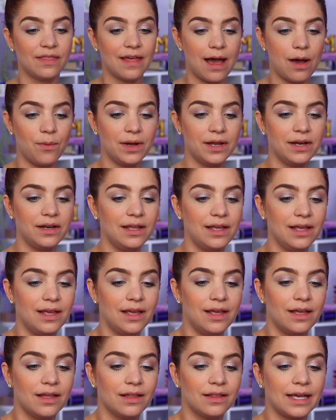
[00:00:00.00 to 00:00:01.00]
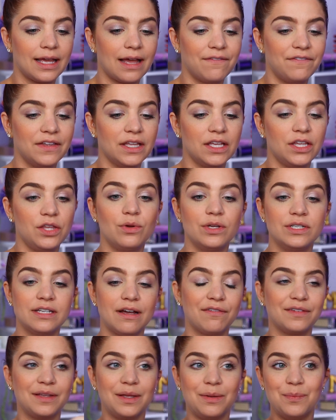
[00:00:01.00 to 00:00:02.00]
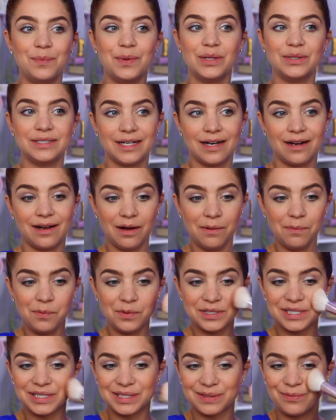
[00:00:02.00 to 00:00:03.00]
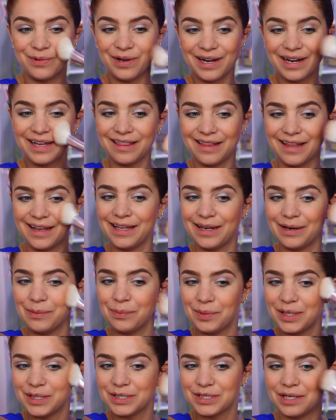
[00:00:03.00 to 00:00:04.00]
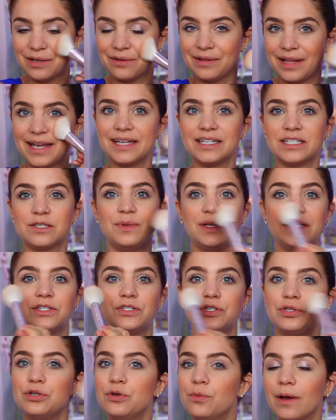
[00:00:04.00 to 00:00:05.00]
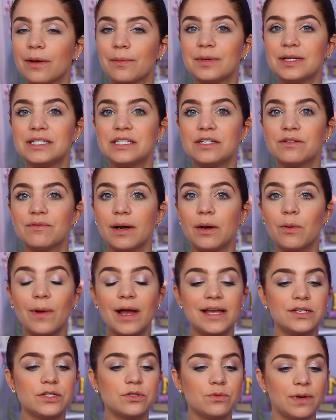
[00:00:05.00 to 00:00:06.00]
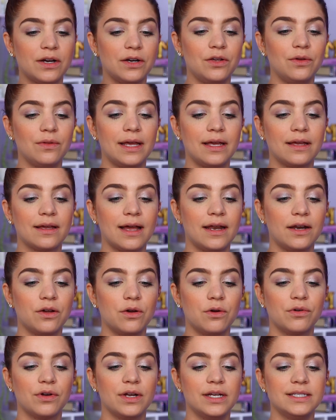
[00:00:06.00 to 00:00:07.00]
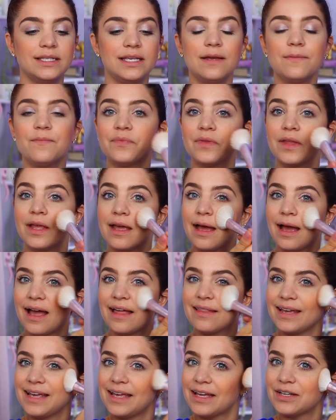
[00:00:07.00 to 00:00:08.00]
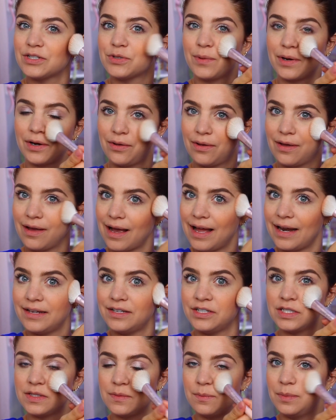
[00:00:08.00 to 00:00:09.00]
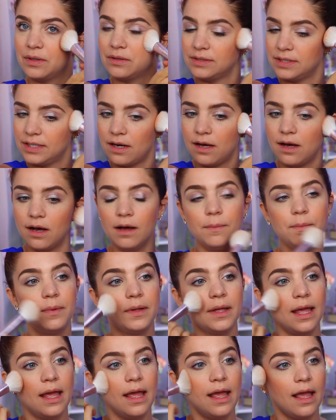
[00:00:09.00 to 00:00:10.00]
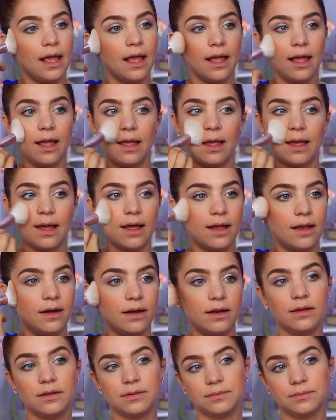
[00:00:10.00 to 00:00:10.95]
that one. Like I feel like you could definitely build it up, which is what I like in a blush. I don't like it to be too pigmented right away to where you like kind of go crazy. I like it to where you can kind of just build it up and